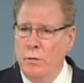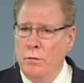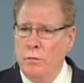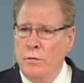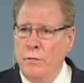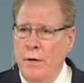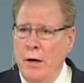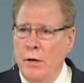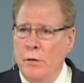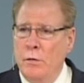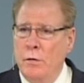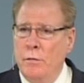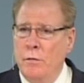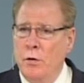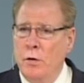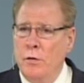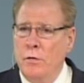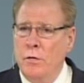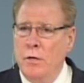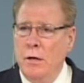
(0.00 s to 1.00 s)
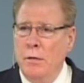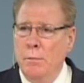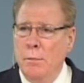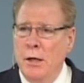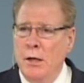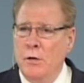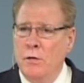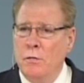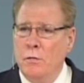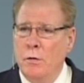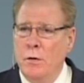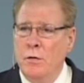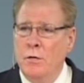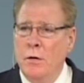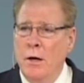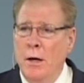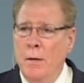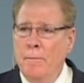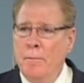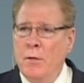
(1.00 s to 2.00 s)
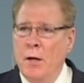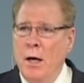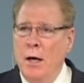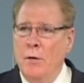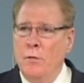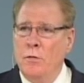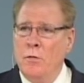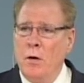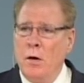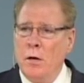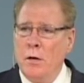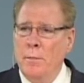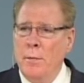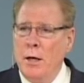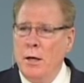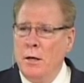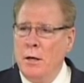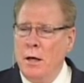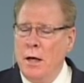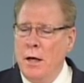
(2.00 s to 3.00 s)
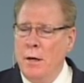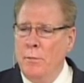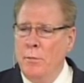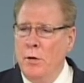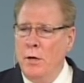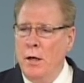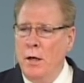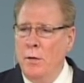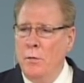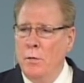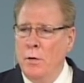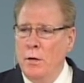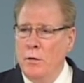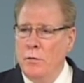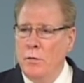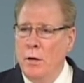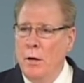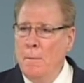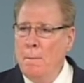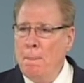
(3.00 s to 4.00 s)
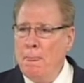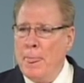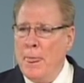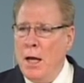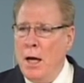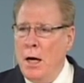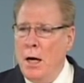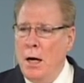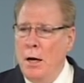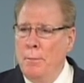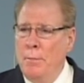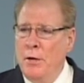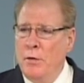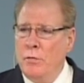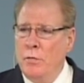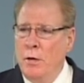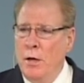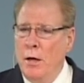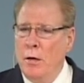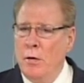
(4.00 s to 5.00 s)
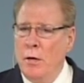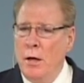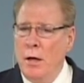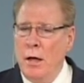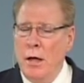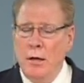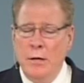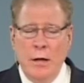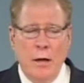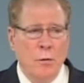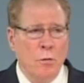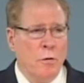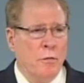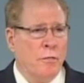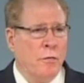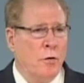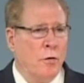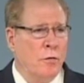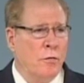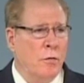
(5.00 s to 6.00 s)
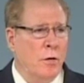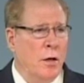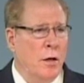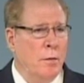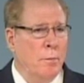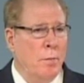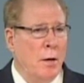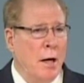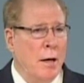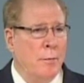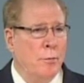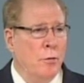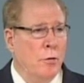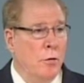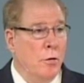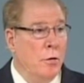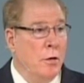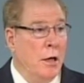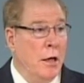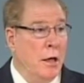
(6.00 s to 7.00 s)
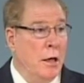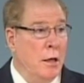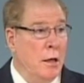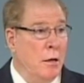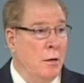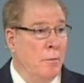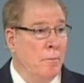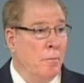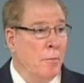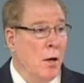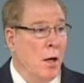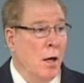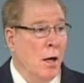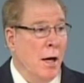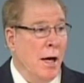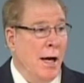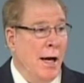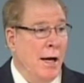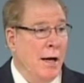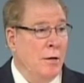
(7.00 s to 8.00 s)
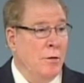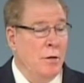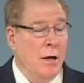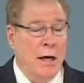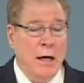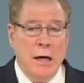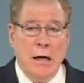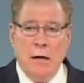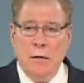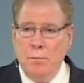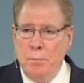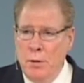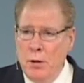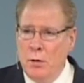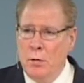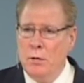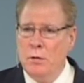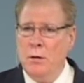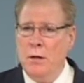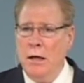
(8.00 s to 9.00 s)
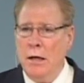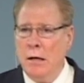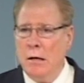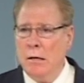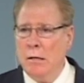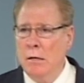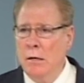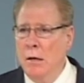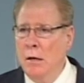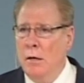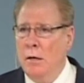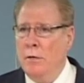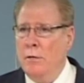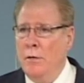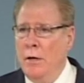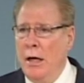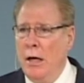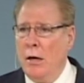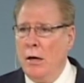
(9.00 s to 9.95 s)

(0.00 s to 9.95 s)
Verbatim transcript: founder of Good Seed Ministries. And he was talking about a time when he was uh, a missionary, and they were first in Papua New Guinea. And they had built their their